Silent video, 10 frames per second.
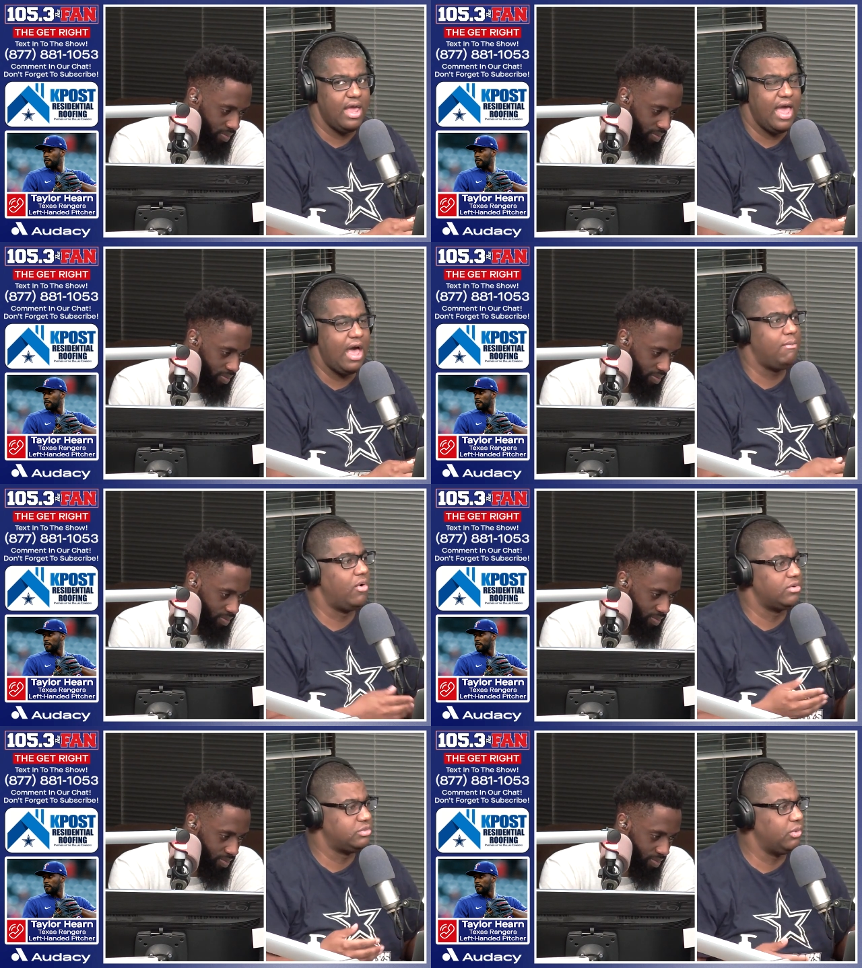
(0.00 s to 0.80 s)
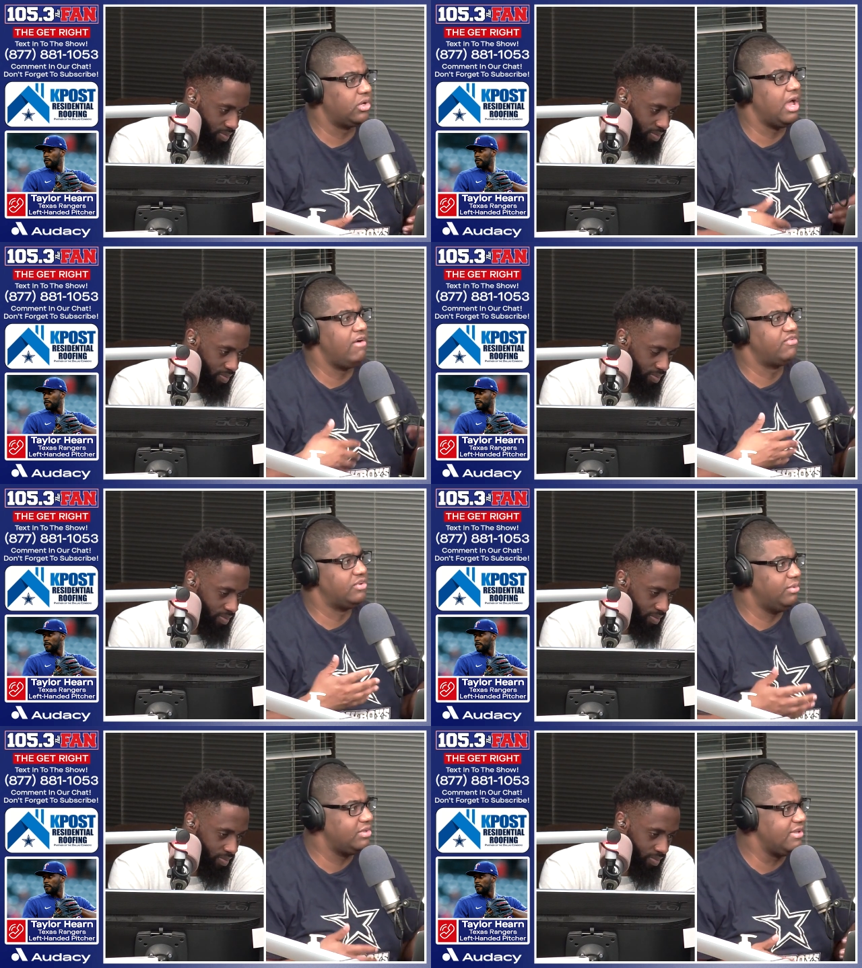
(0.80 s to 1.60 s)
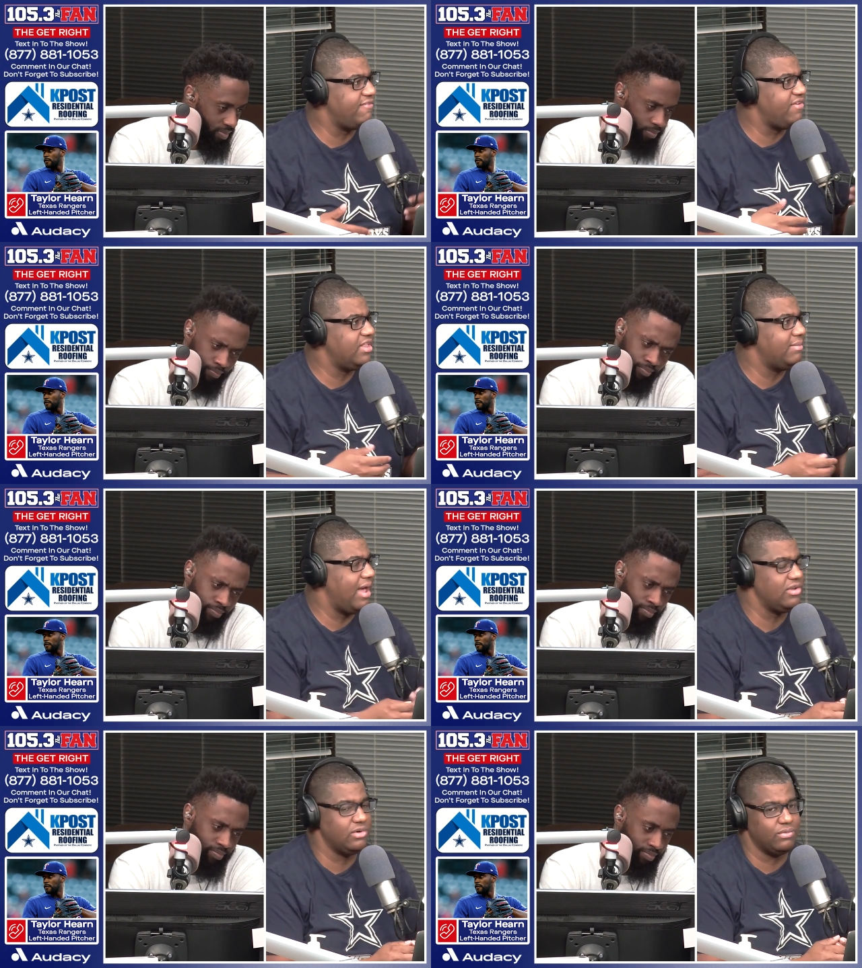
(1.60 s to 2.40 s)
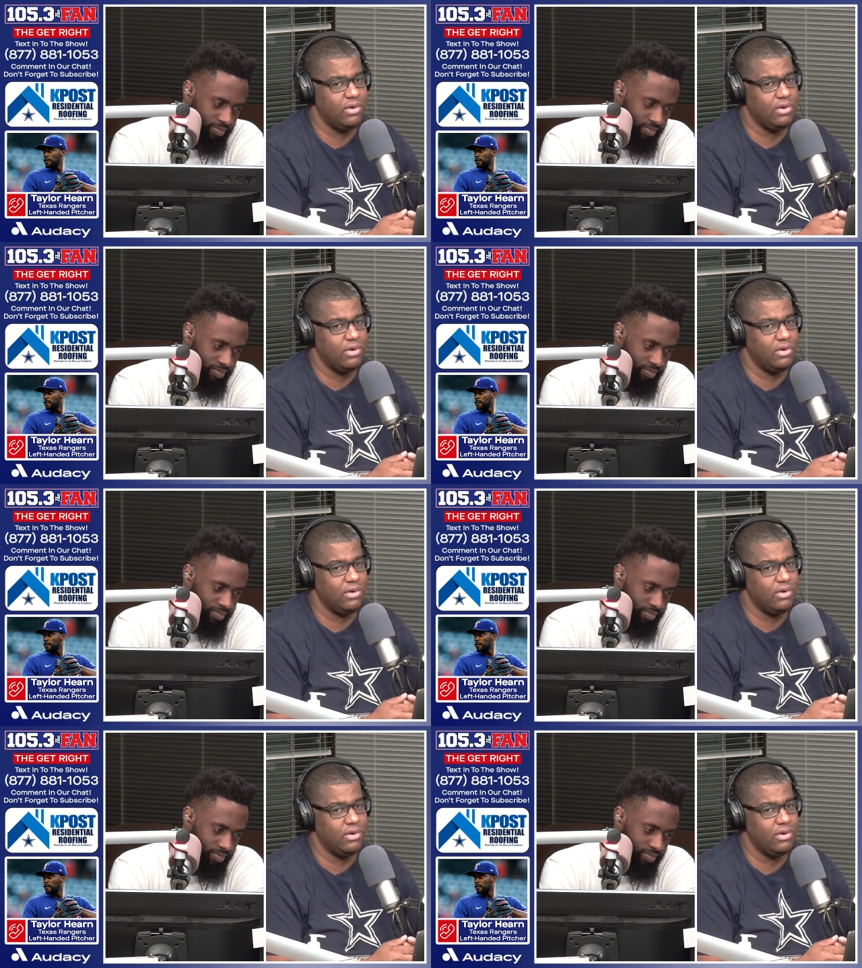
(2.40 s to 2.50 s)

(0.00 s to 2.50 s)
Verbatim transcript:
Speaker 1: How much more comfortable do you feel about your role